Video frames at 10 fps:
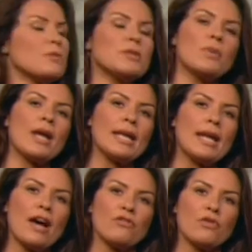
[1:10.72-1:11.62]
between
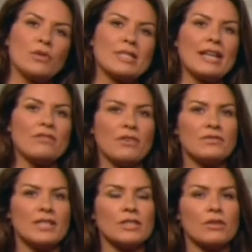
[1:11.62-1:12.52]
uh, 14,
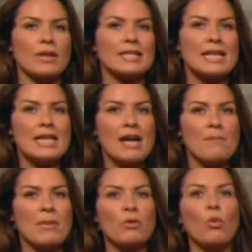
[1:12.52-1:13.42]
15 degrees,
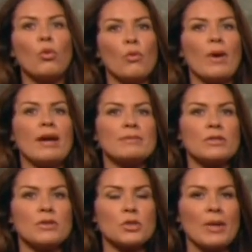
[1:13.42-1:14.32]
but all the way up
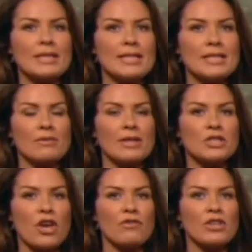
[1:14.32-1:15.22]
to 20
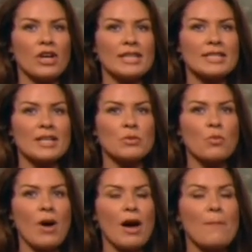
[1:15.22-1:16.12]
degrees overnight as
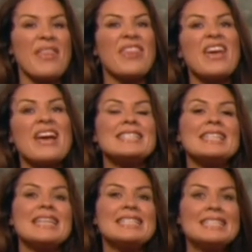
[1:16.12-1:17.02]
well. But
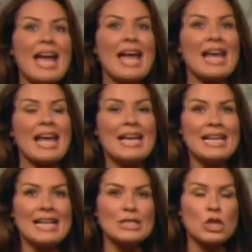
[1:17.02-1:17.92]
Thursday day
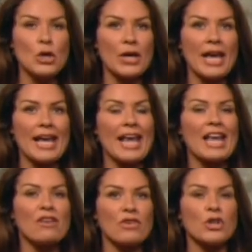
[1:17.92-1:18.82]
is looking
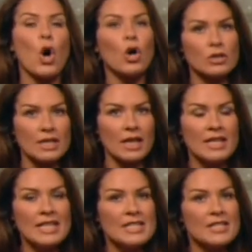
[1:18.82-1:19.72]
even hotter.
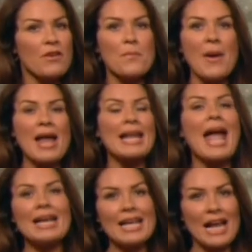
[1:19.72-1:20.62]
So barely
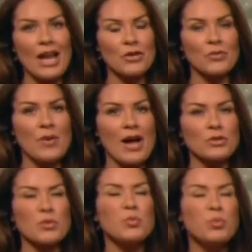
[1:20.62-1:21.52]
any cloud
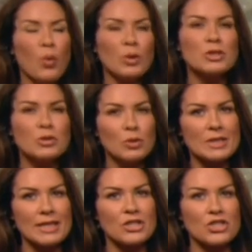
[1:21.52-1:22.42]
around wall-to-wall -wall
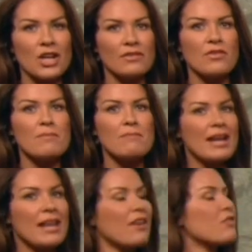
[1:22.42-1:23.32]
sunshine for many